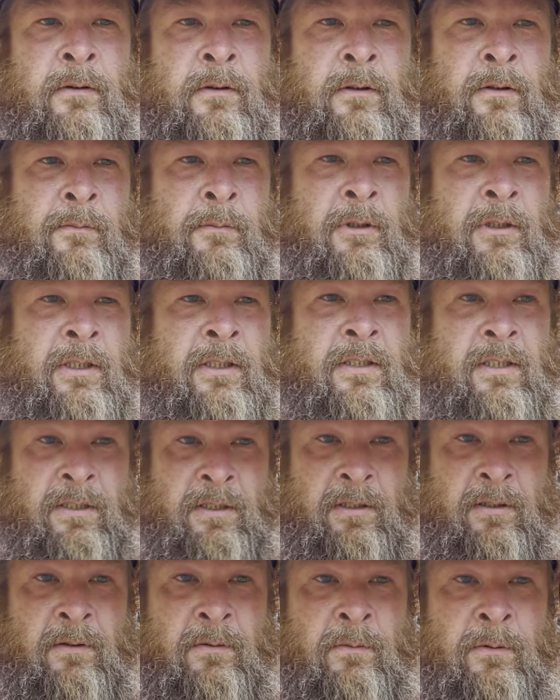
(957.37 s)
I'm gonna let this
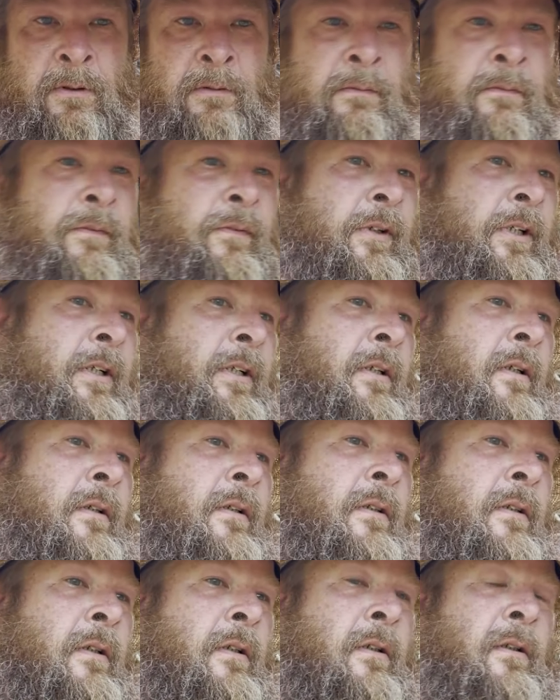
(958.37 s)
other one finish
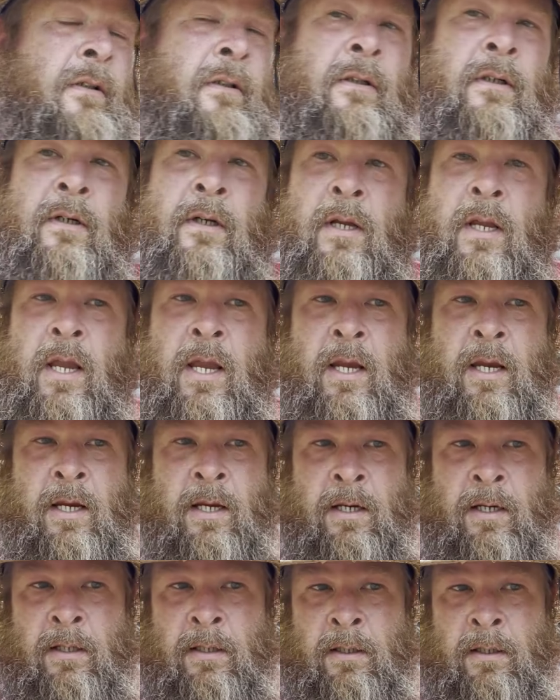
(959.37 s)

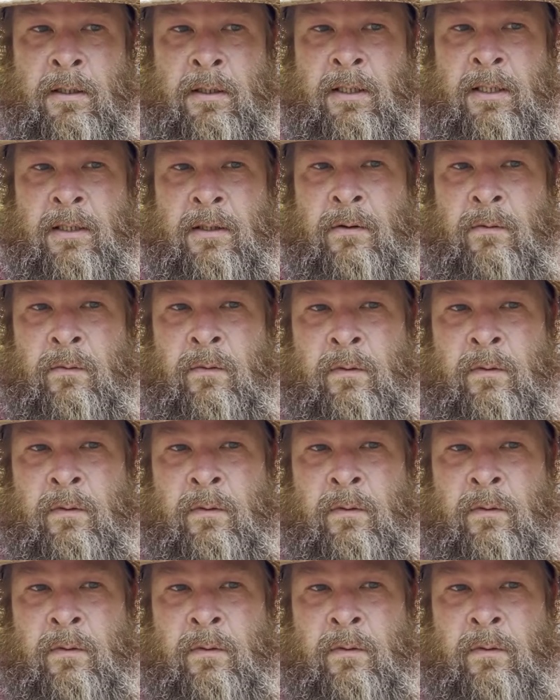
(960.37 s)
and get through